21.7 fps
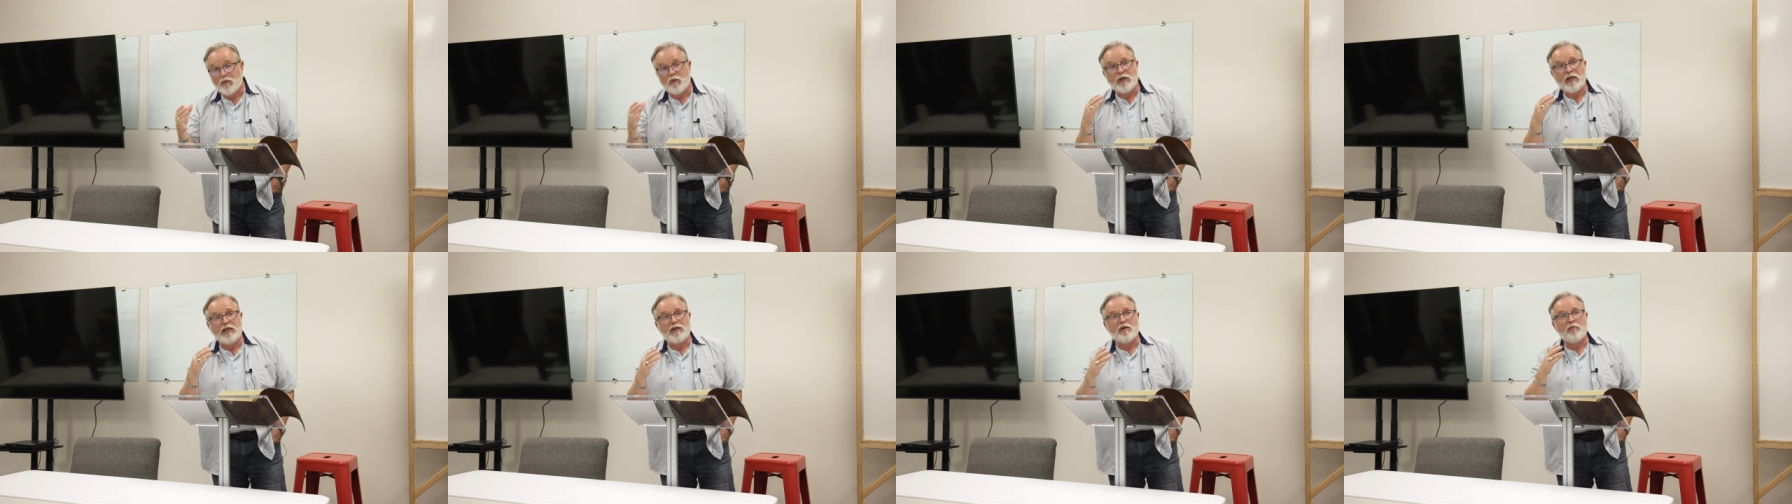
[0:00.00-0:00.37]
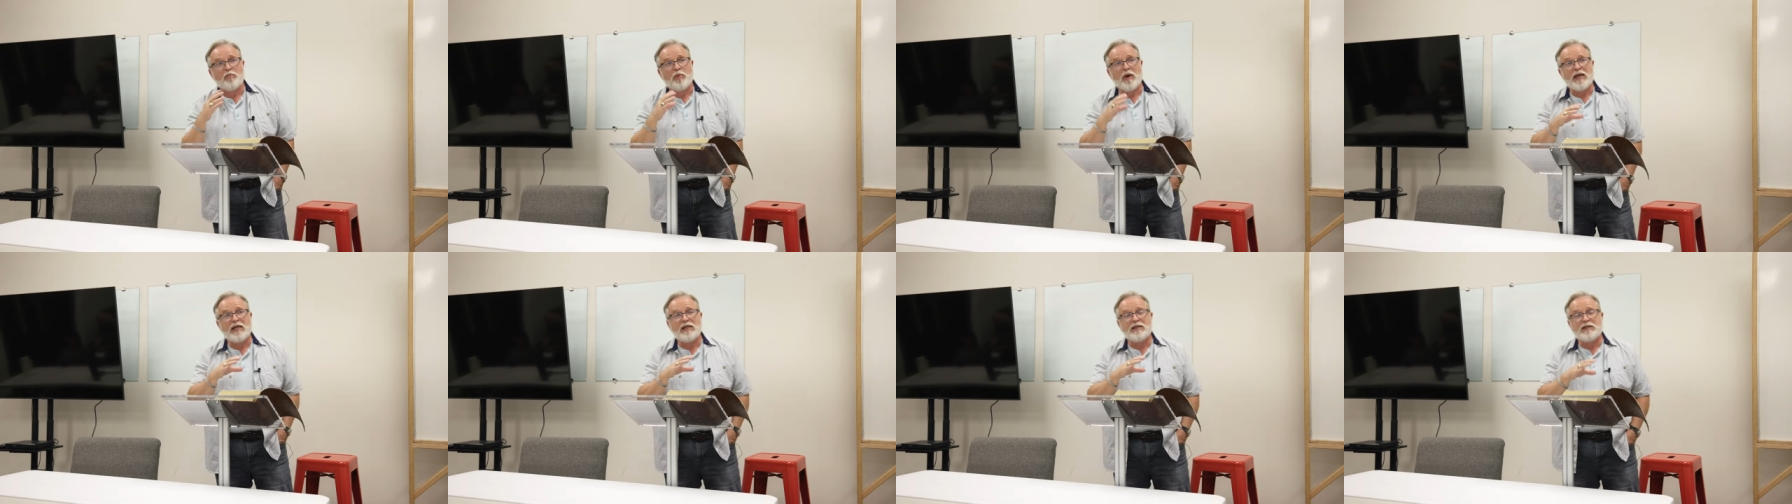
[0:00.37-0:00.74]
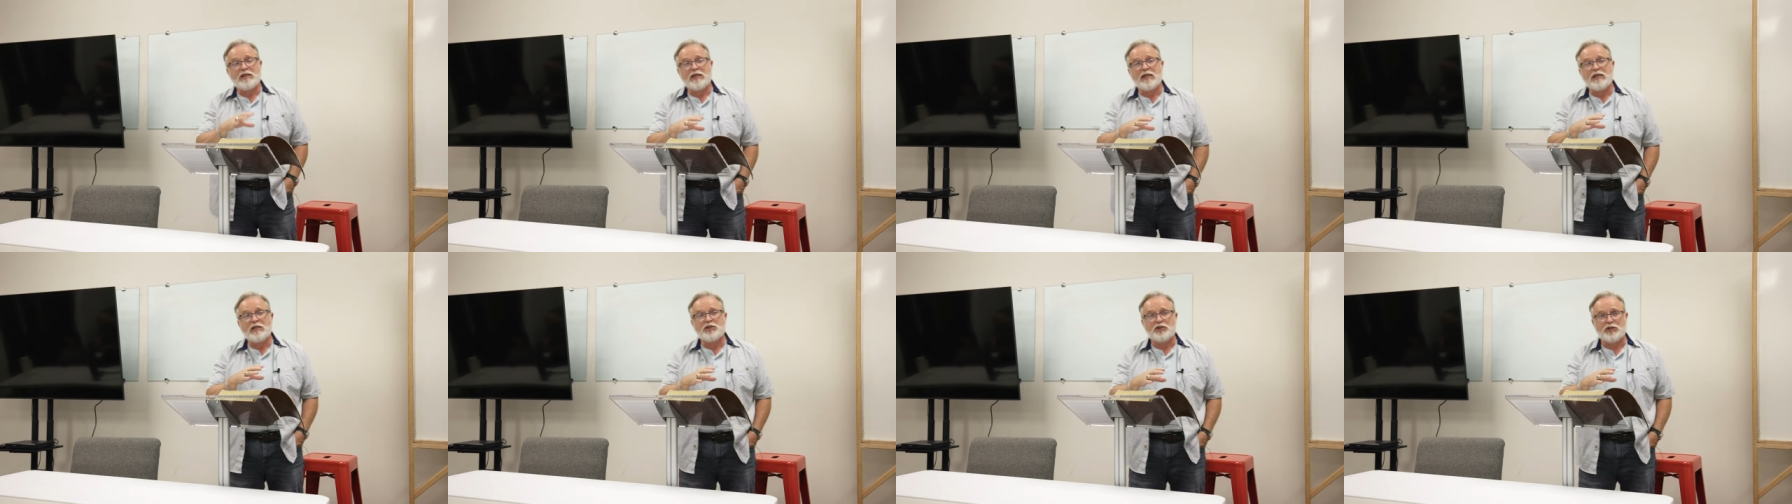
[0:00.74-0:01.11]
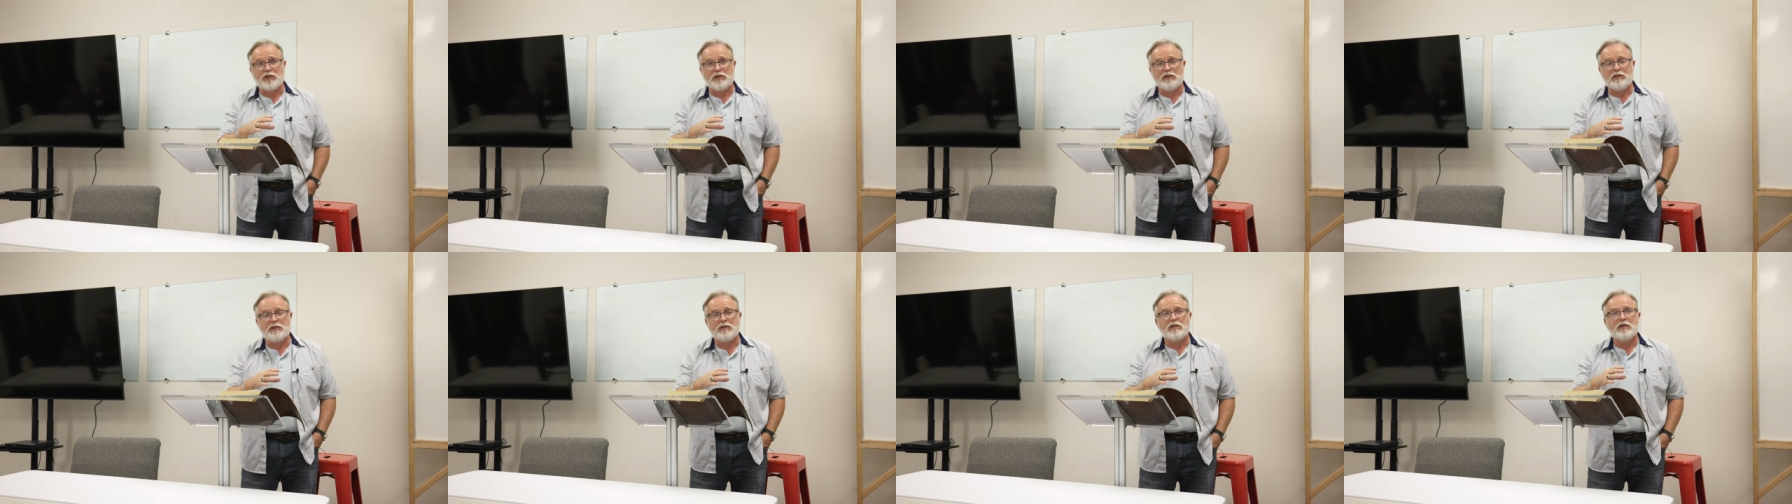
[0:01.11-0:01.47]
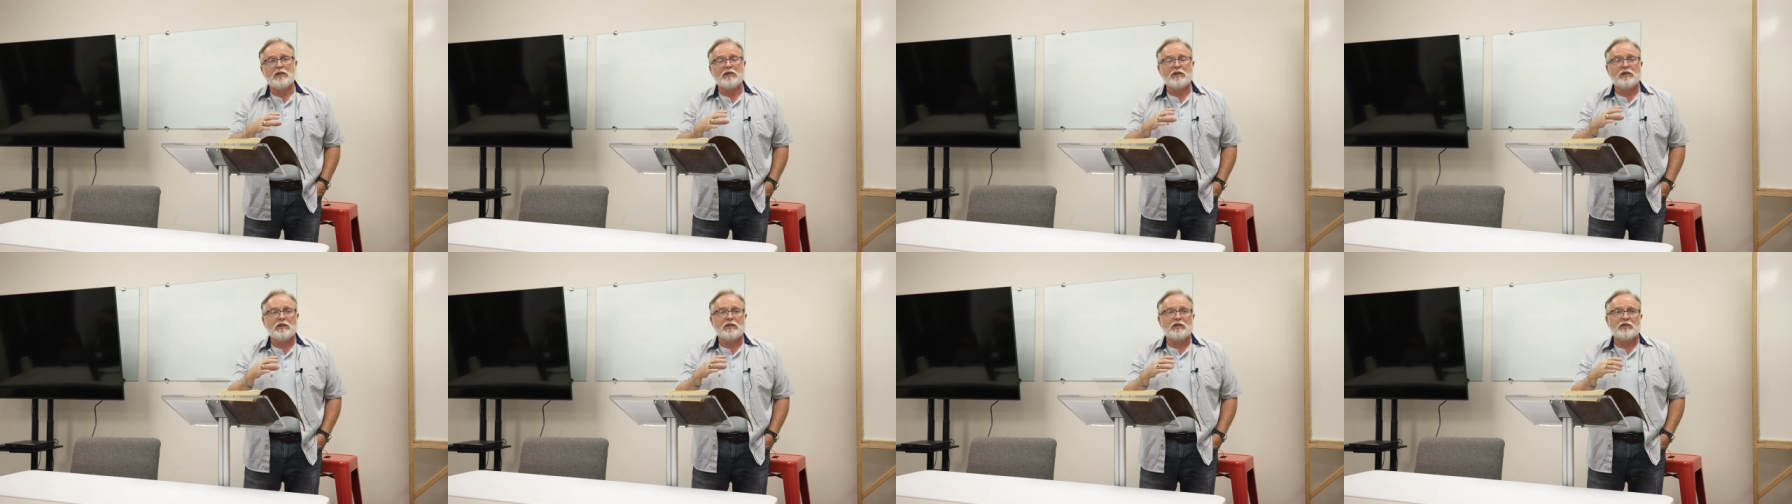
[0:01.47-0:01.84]
we need to pay attention
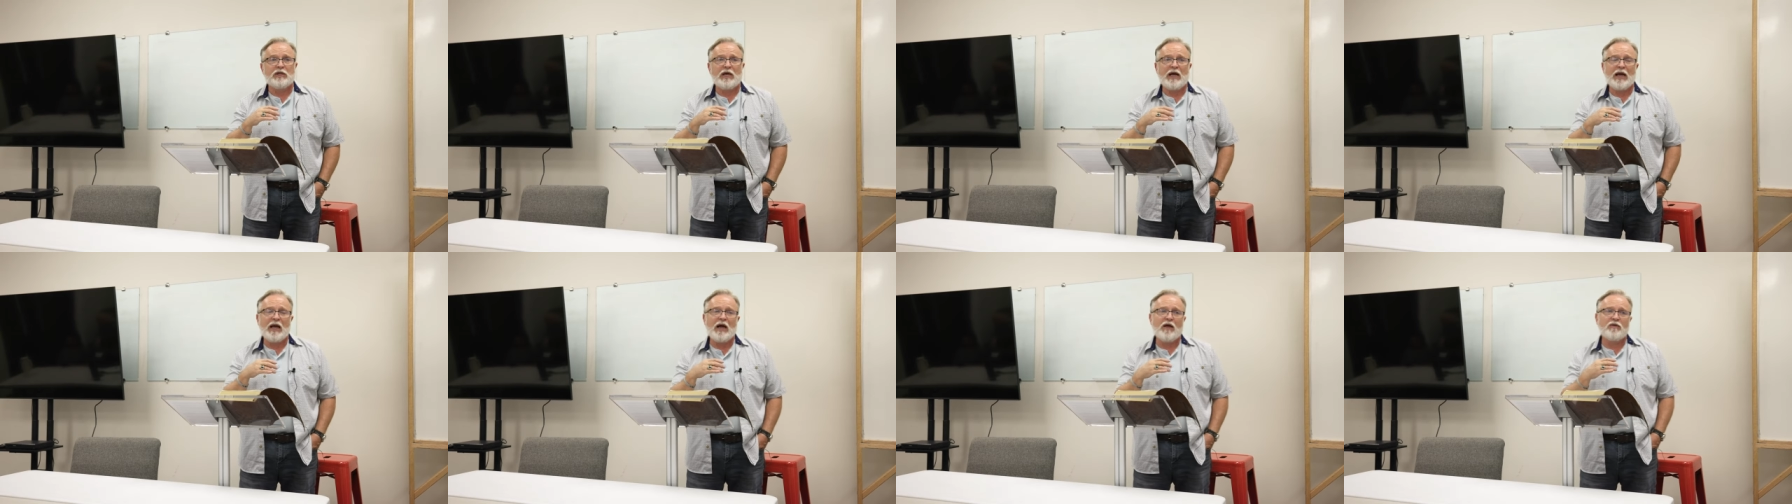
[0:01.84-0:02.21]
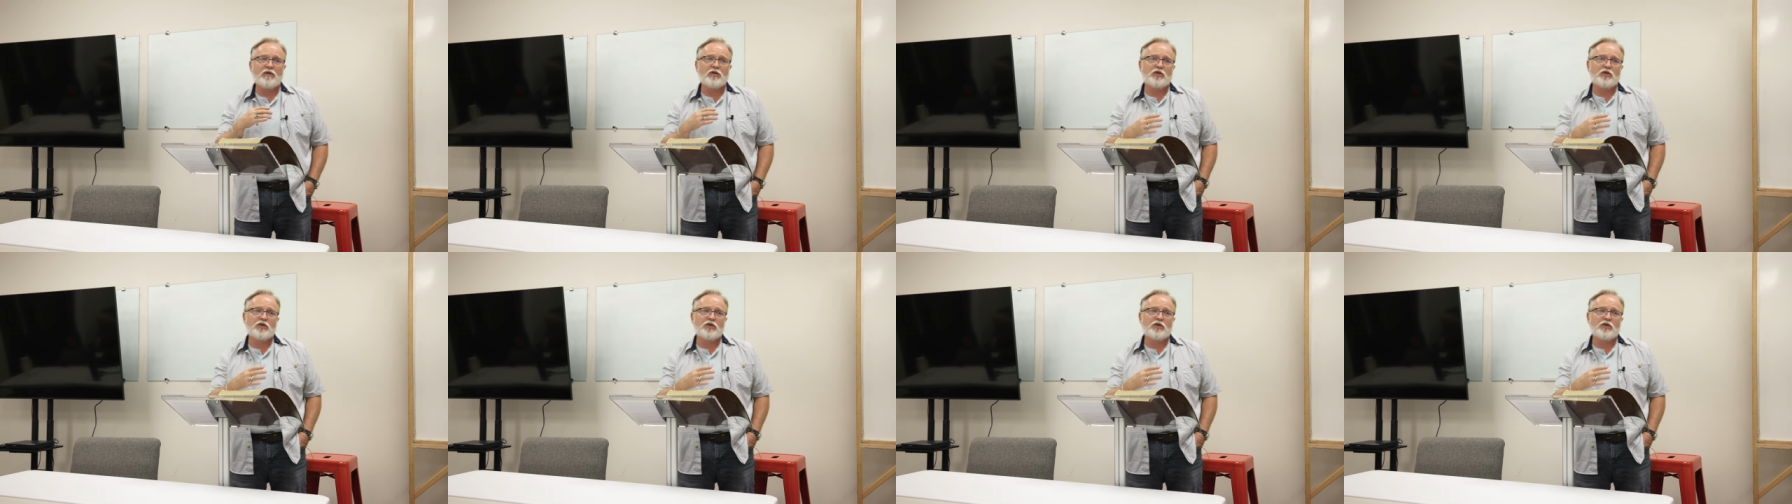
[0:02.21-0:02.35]
to how